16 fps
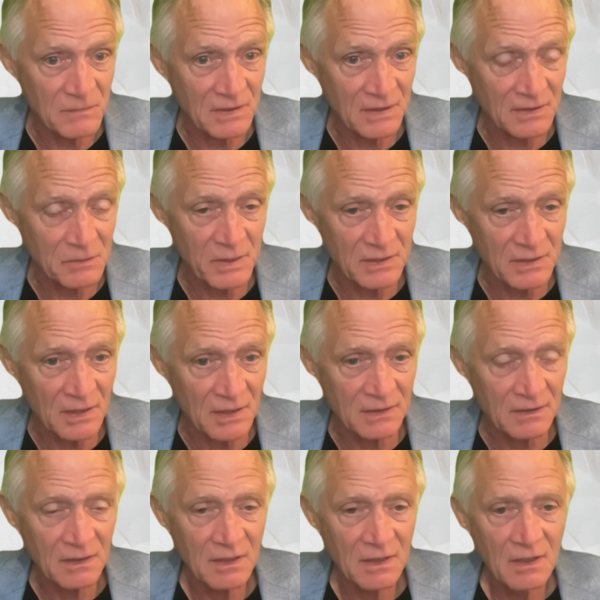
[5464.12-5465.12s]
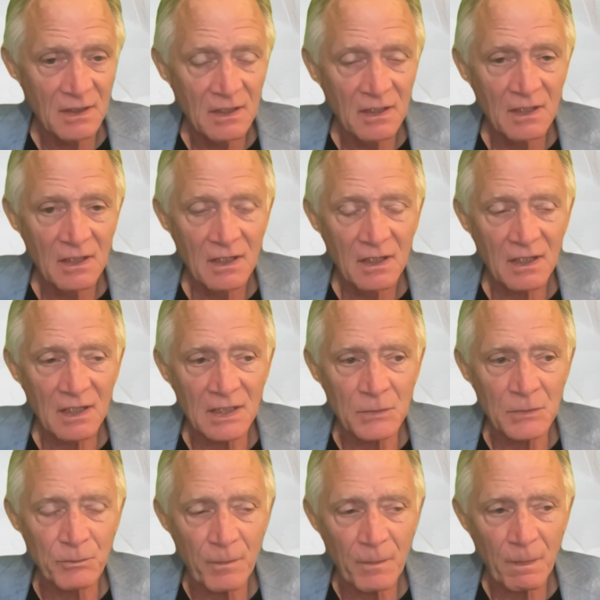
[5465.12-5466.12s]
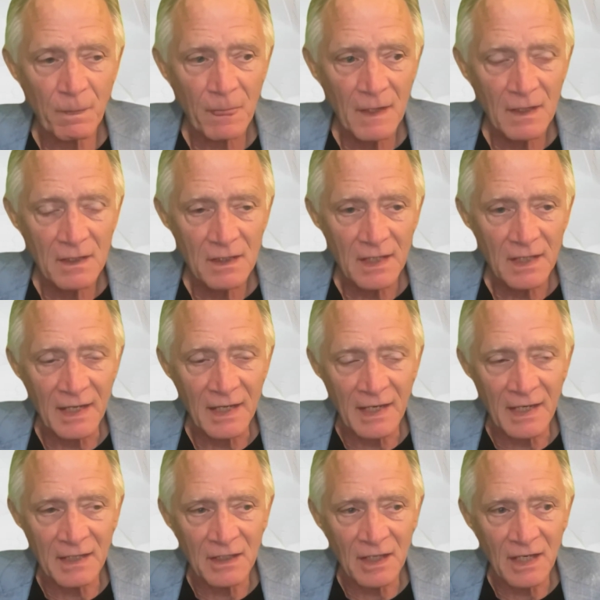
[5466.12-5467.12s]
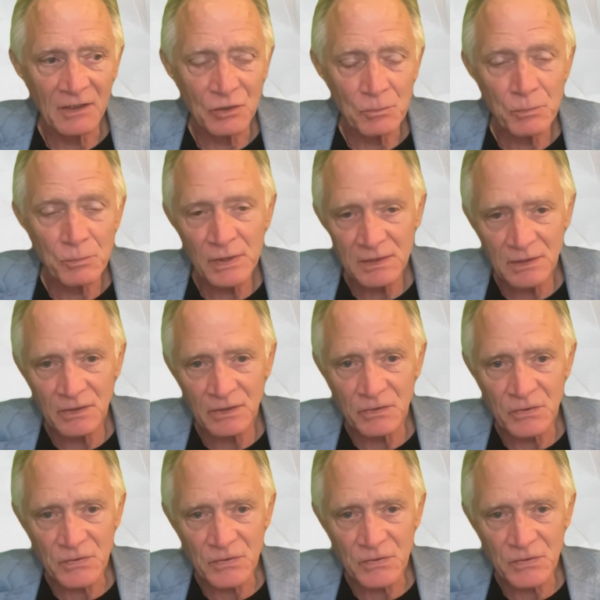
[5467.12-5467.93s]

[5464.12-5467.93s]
need to be done, and you put